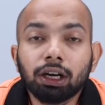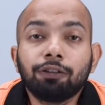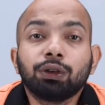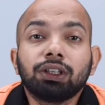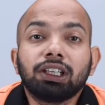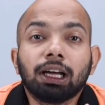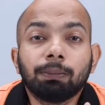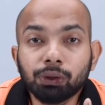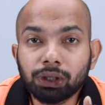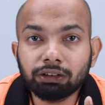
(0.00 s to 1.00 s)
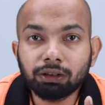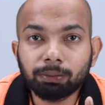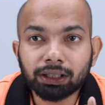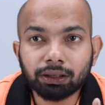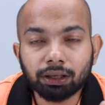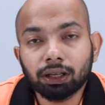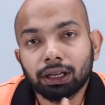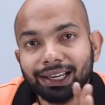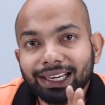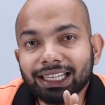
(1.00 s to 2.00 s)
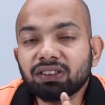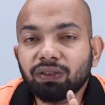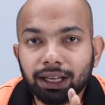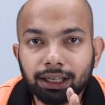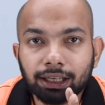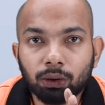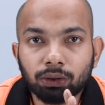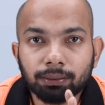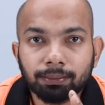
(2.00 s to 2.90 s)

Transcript: it for the WDV method. Let's figure it out.